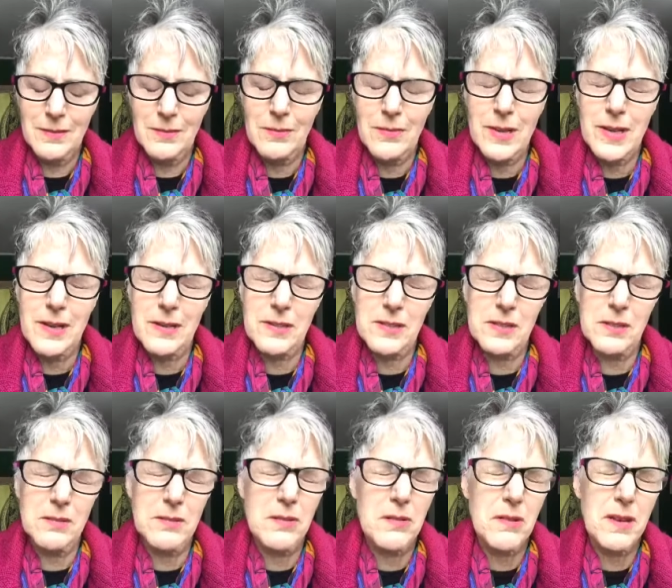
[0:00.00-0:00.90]
We are
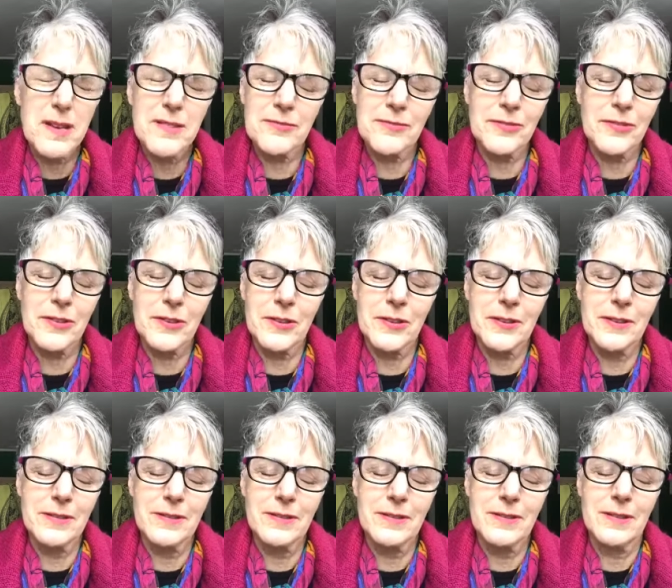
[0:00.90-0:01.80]
so grateful
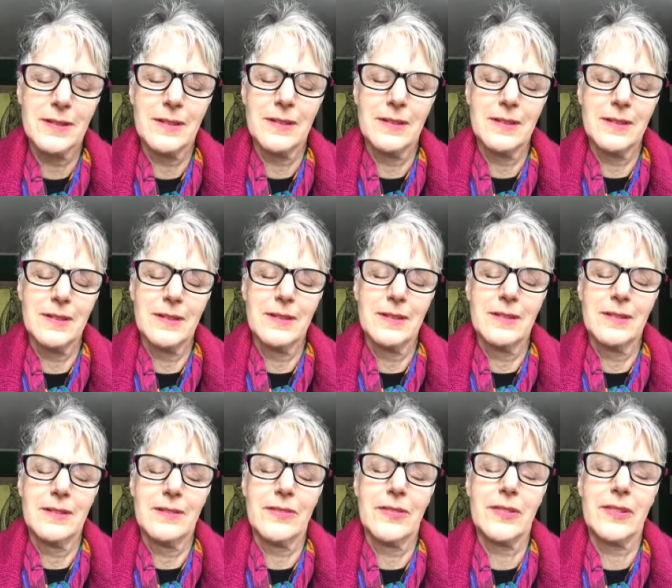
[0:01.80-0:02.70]

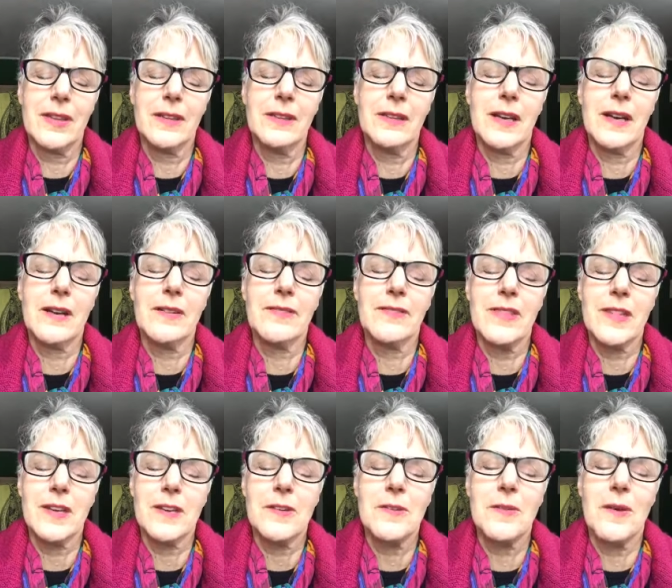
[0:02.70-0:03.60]
for the love
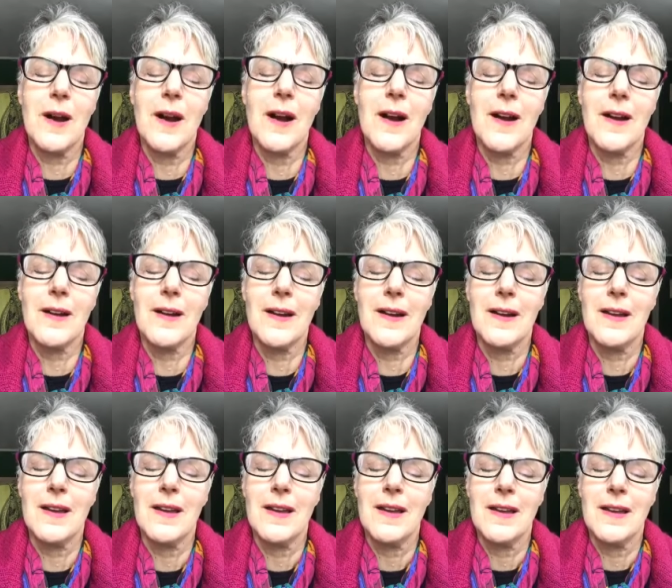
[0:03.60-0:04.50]
that you are
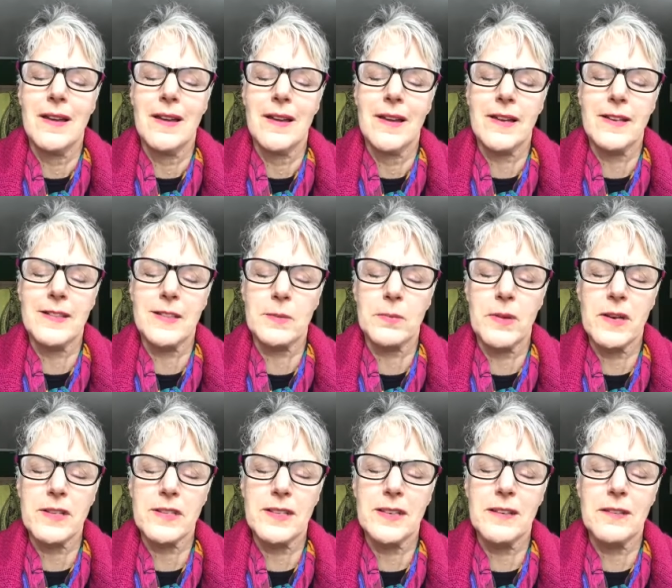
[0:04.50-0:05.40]

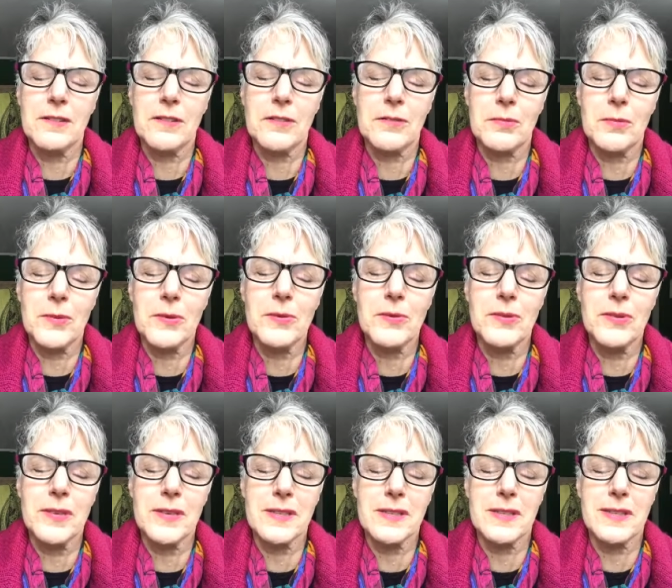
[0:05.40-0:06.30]
expressing through
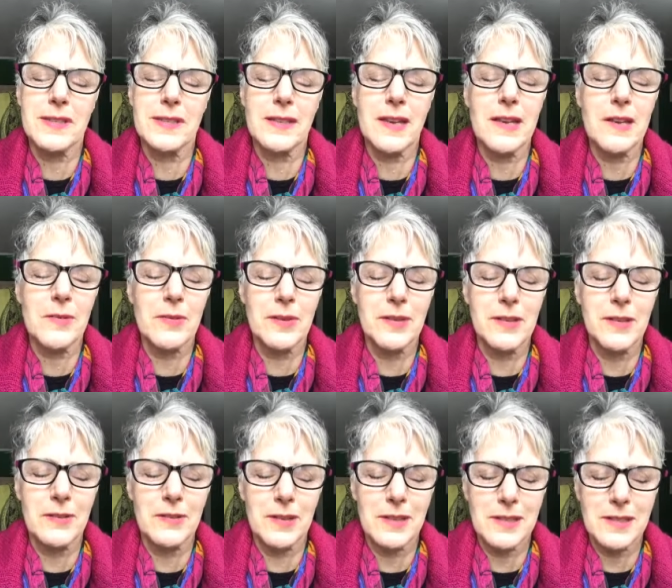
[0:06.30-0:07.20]
this sacred
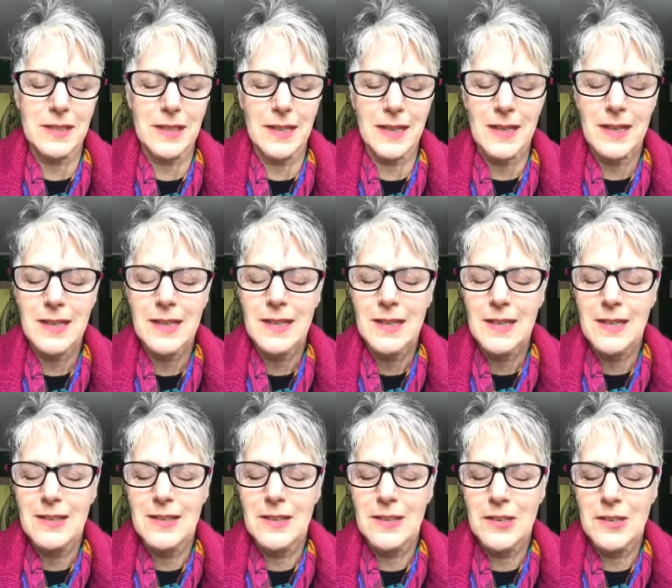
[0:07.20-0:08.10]
unity
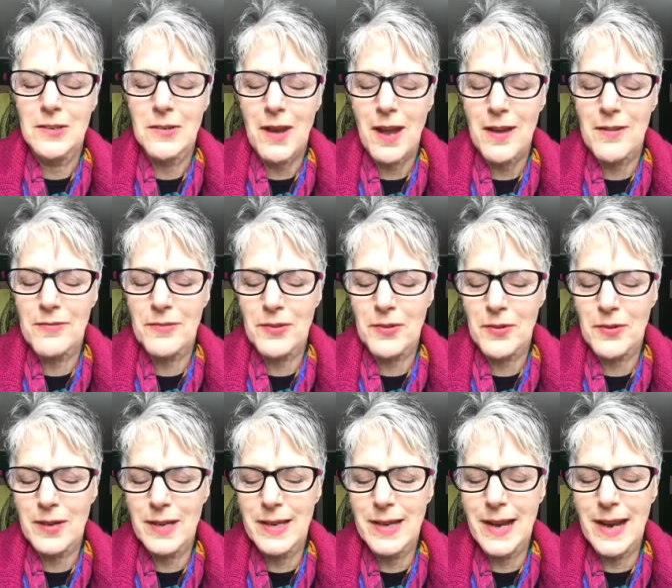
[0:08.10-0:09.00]
that you have
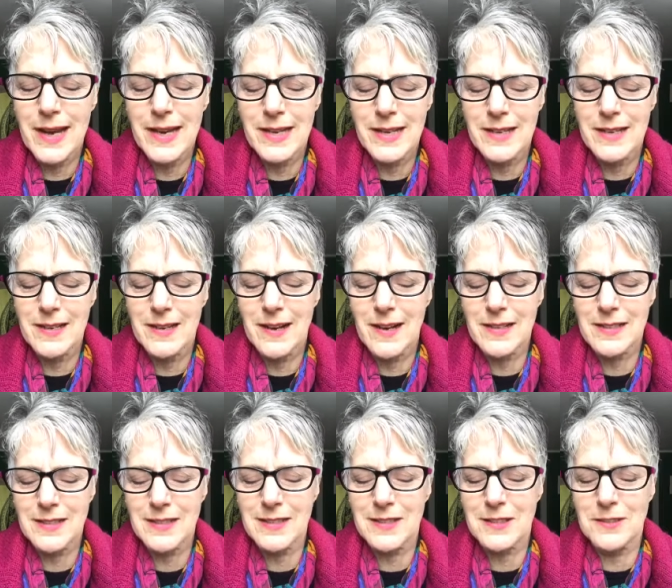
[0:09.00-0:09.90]
created
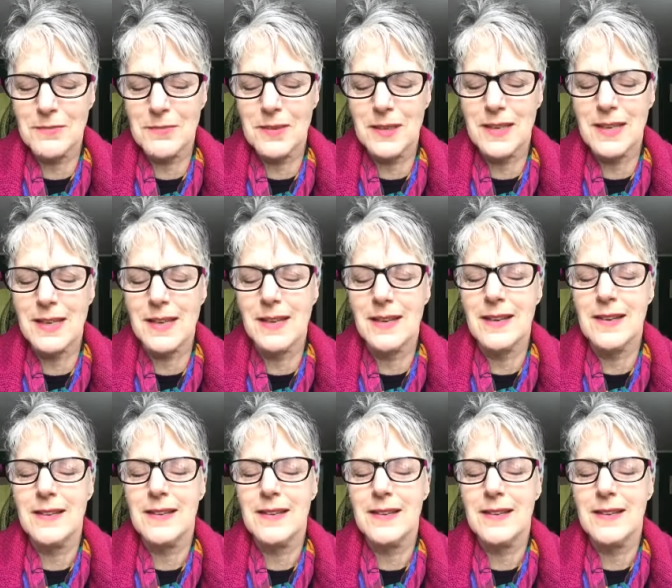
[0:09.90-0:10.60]
us to be